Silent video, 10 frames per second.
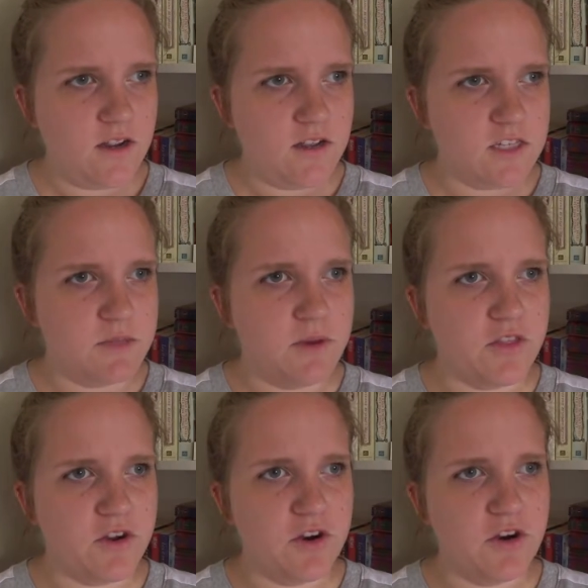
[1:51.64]
some
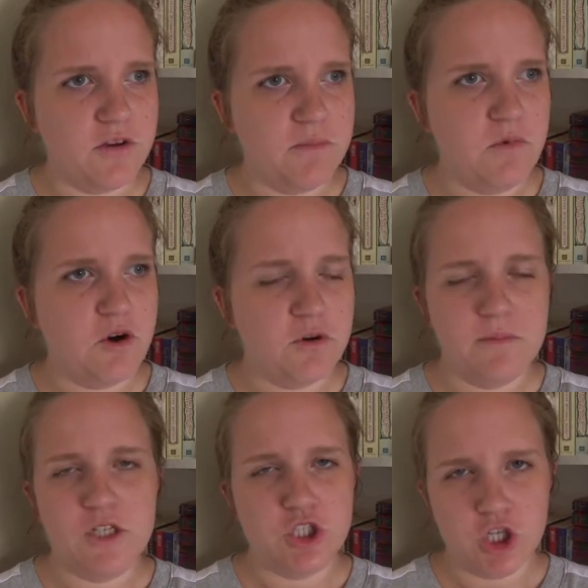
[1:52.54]
other more
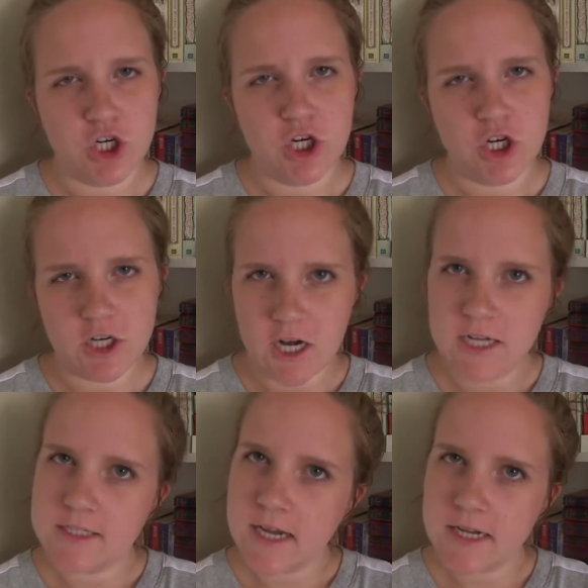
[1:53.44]
mature
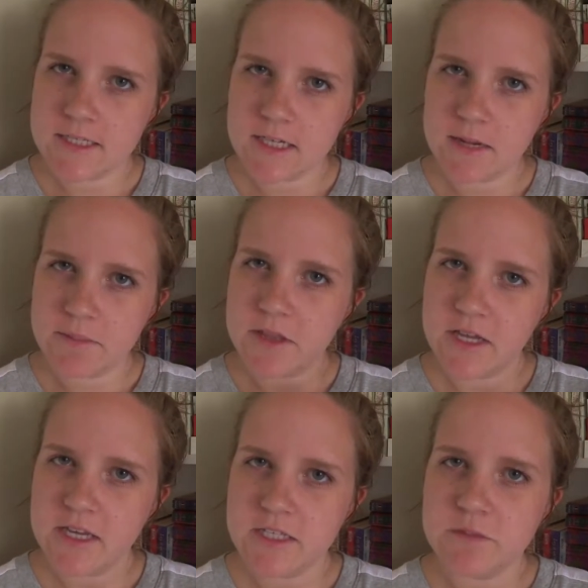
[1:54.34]
content type of
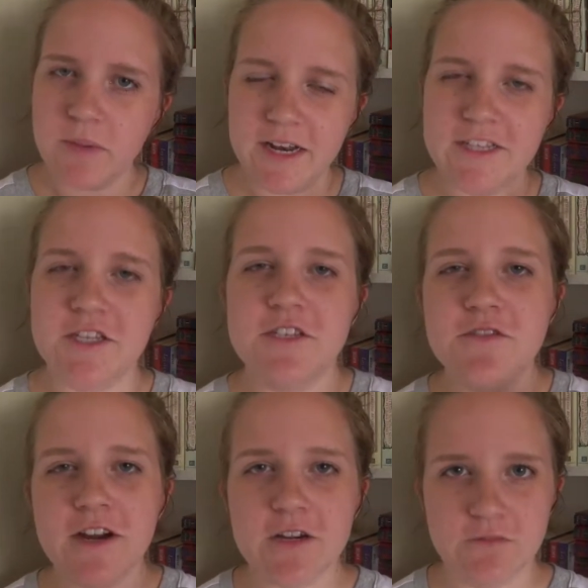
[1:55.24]
things, but it's
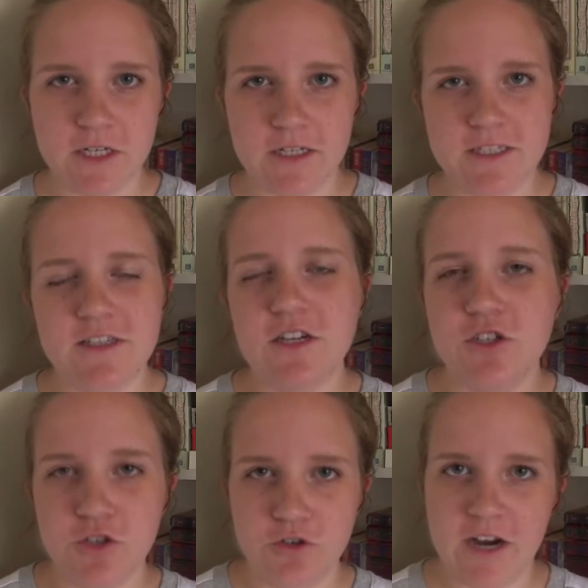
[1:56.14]
very real. It's not
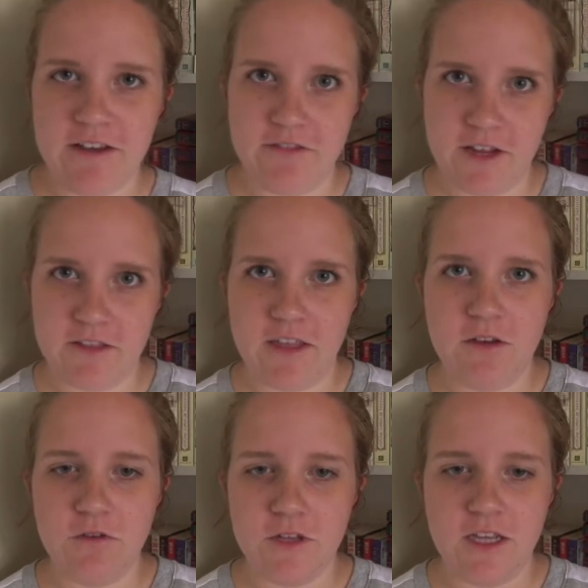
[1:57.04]
too graphic. The
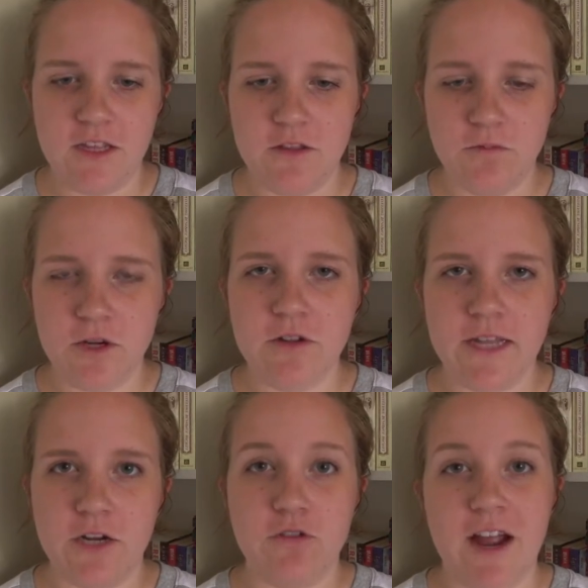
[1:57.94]
real
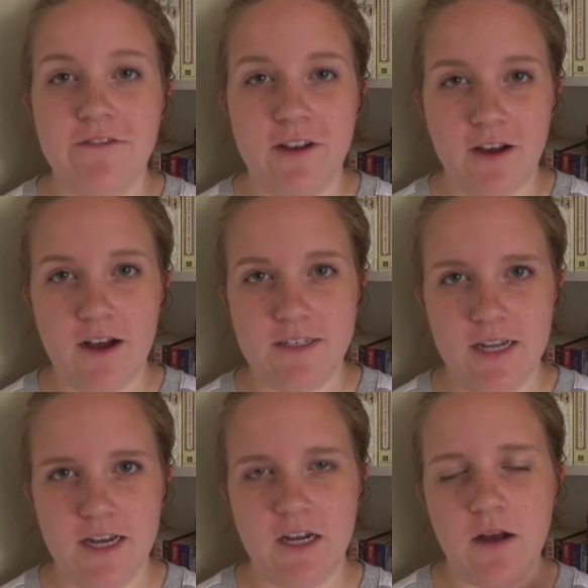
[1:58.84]
like graphic
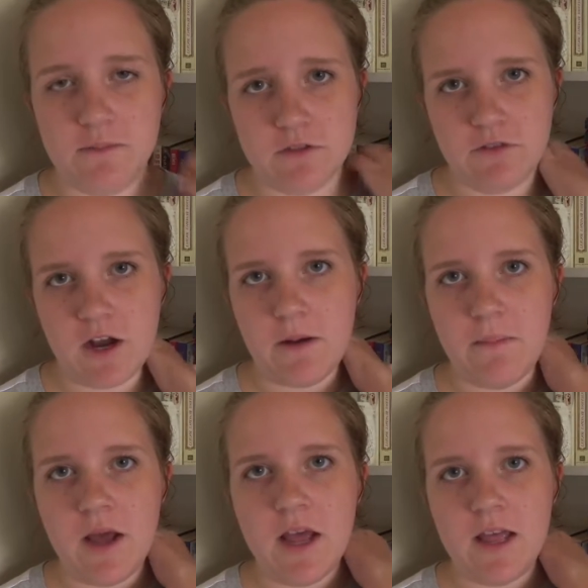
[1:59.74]
content comes from
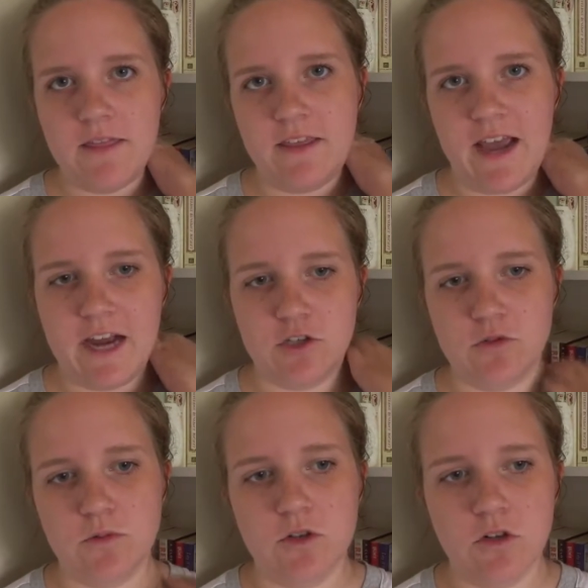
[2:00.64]
the
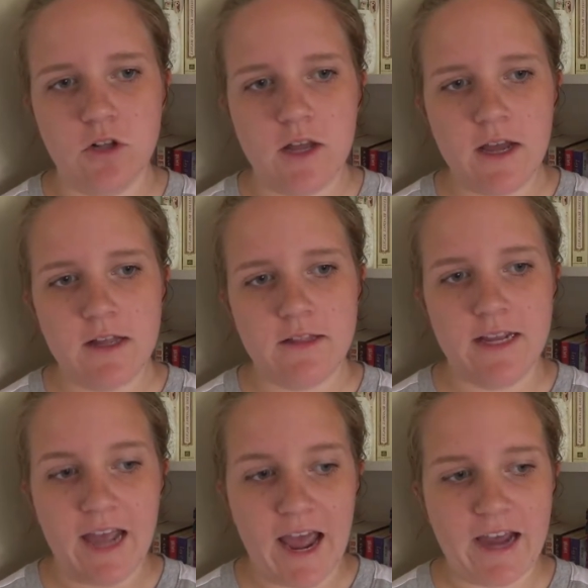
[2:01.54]
actual
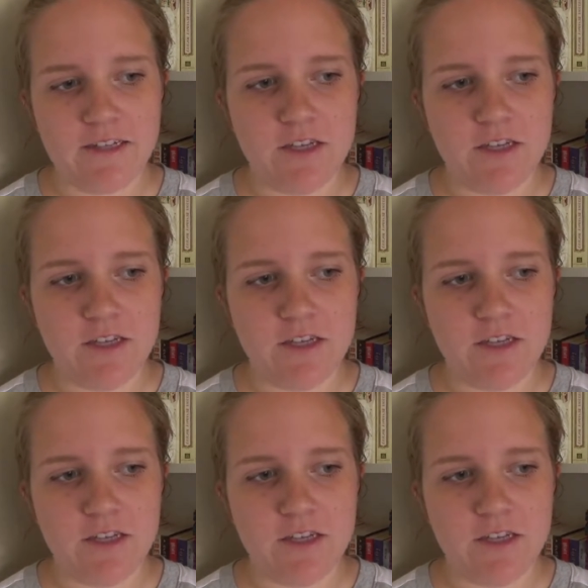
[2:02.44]
like act